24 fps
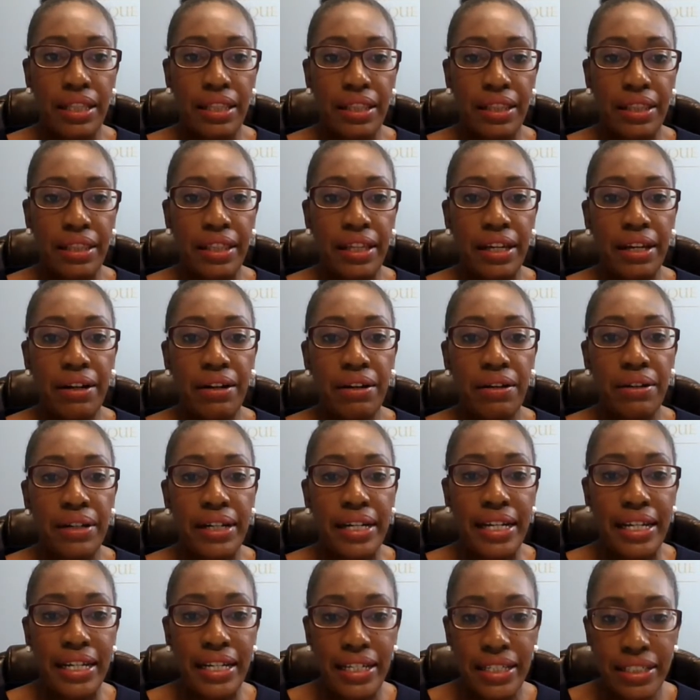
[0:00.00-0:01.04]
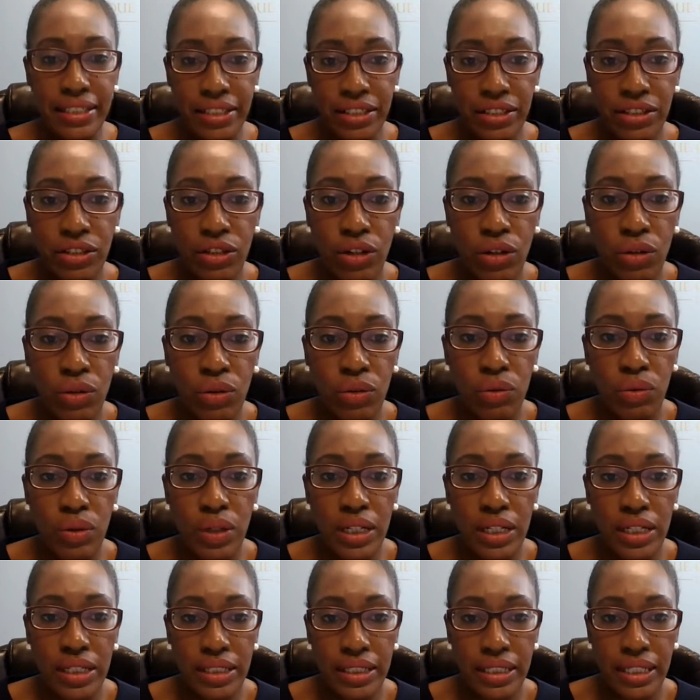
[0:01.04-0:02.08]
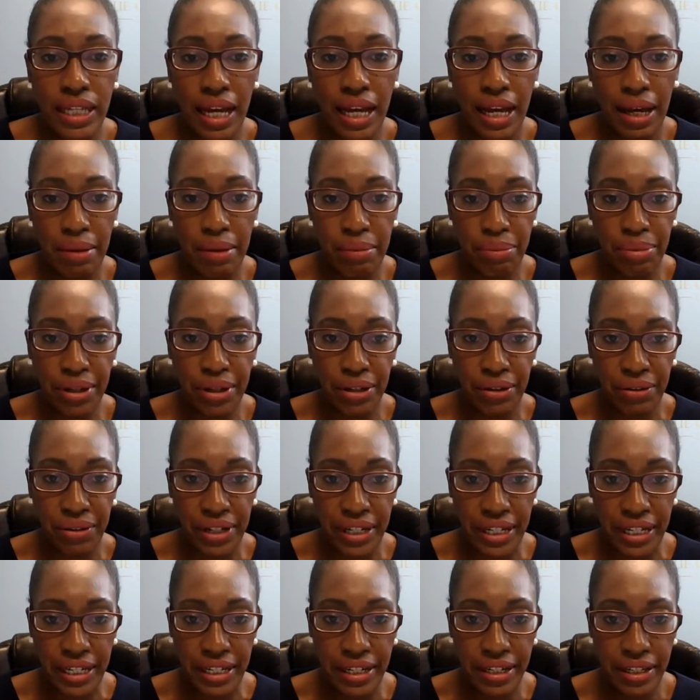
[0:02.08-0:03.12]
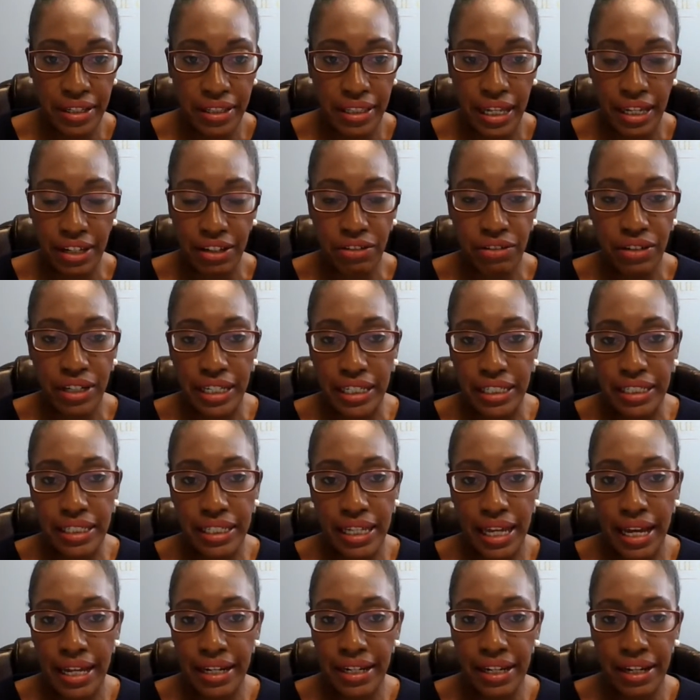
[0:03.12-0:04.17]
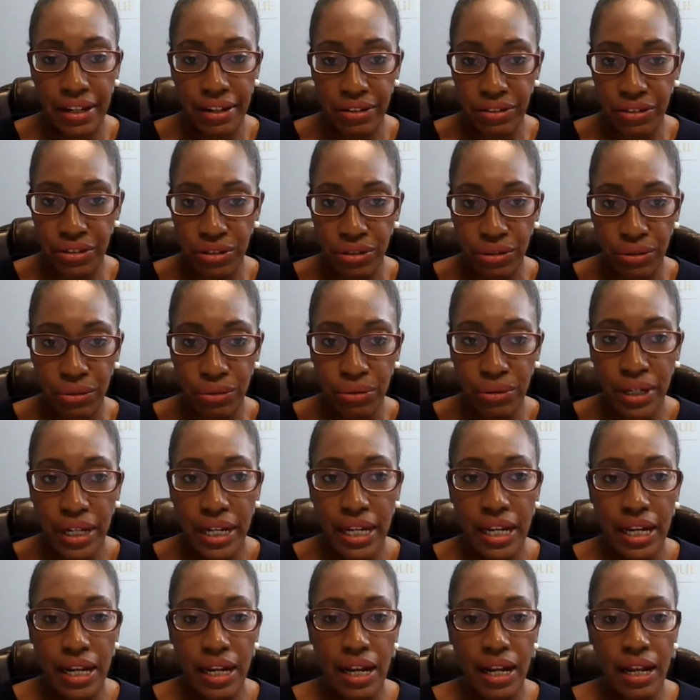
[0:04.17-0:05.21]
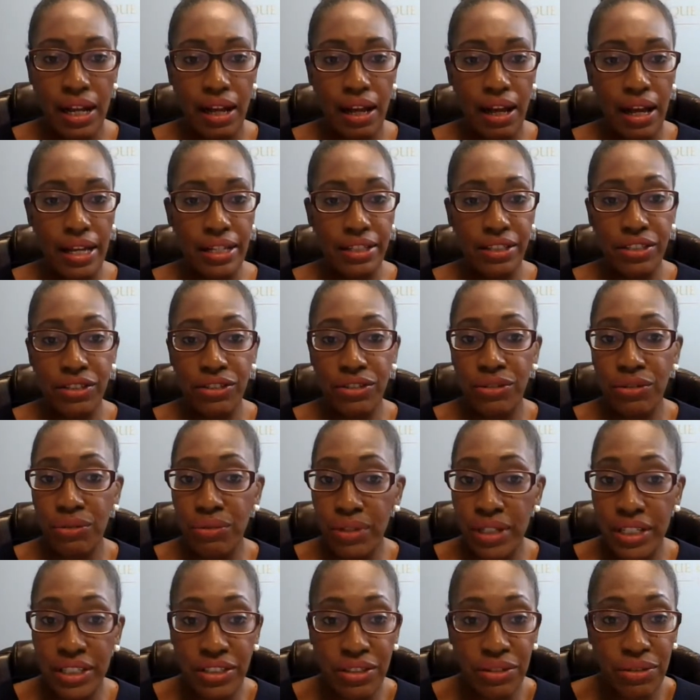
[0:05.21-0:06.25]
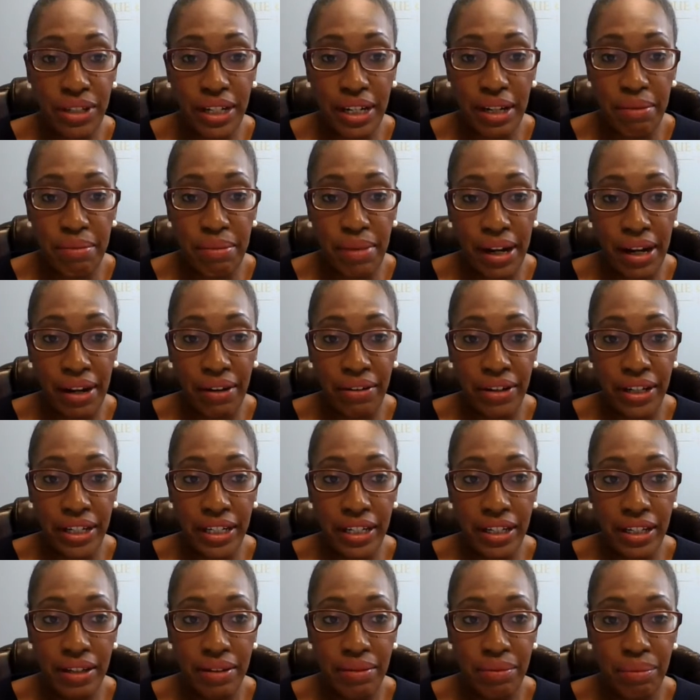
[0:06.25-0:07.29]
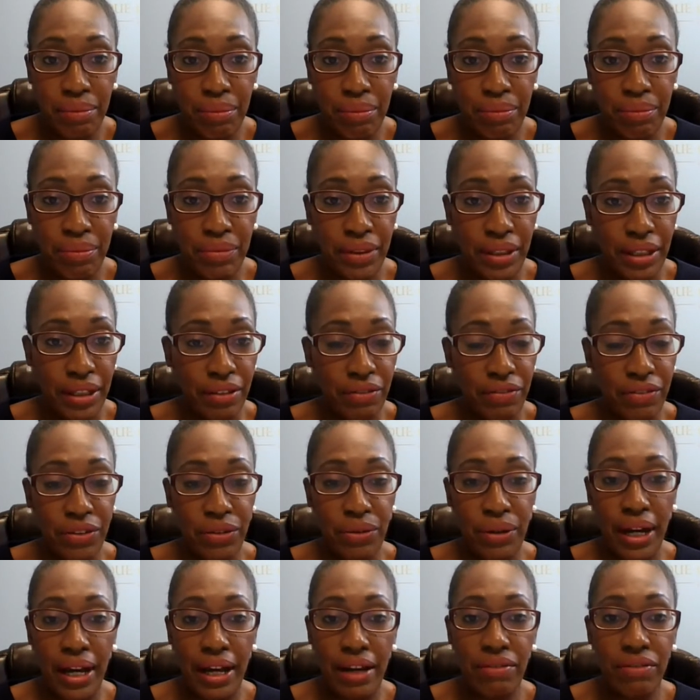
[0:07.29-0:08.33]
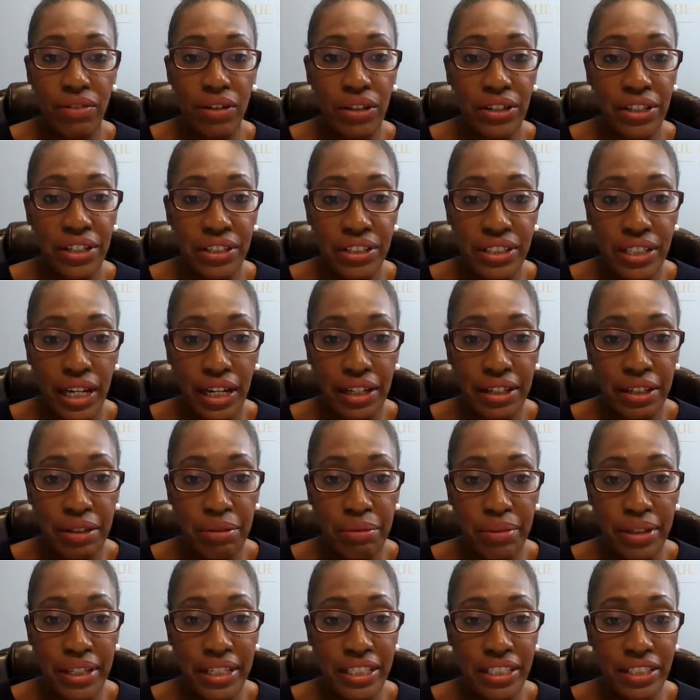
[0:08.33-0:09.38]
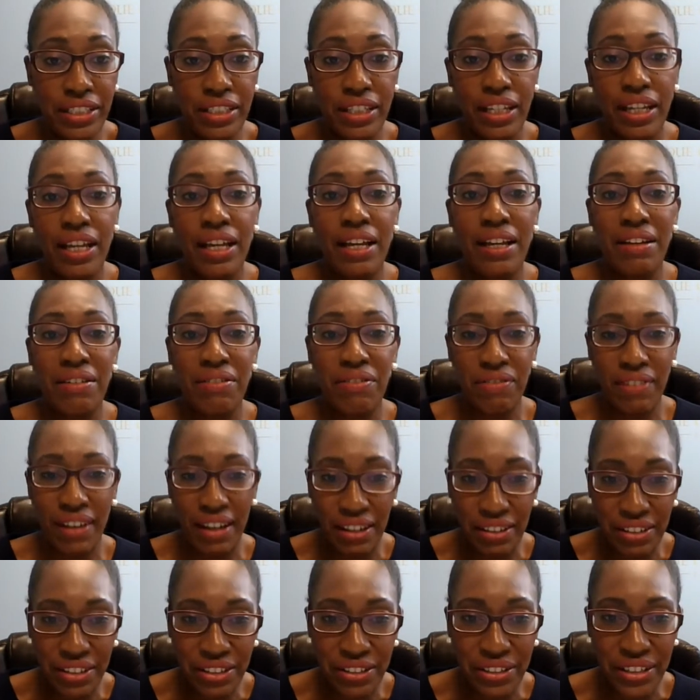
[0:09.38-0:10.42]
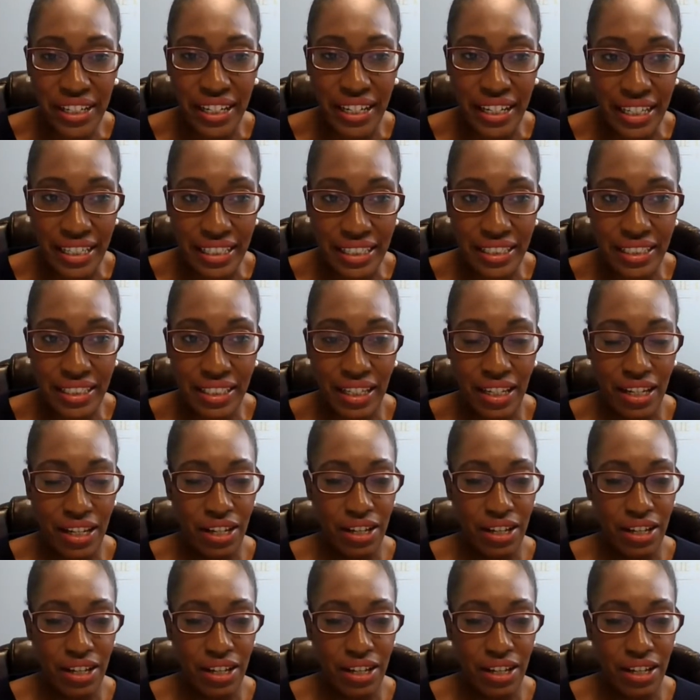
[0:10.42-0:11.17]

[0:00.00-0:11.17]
There is no time period that you need to adhere to. As soon as you get married, if you have all your documents, file your case.